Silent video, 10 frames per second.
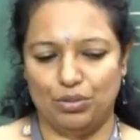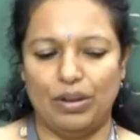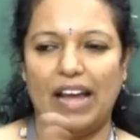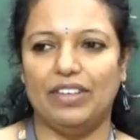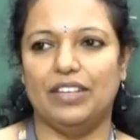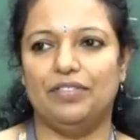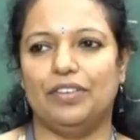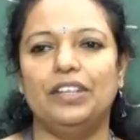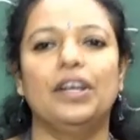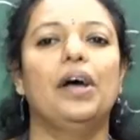to have a
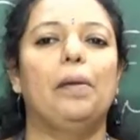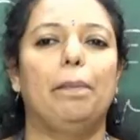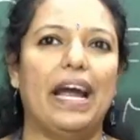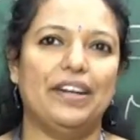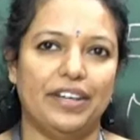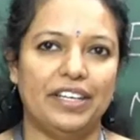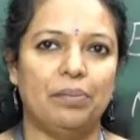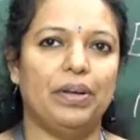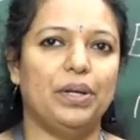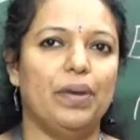different pattern
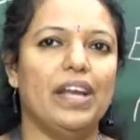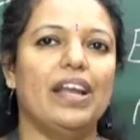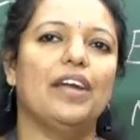in between,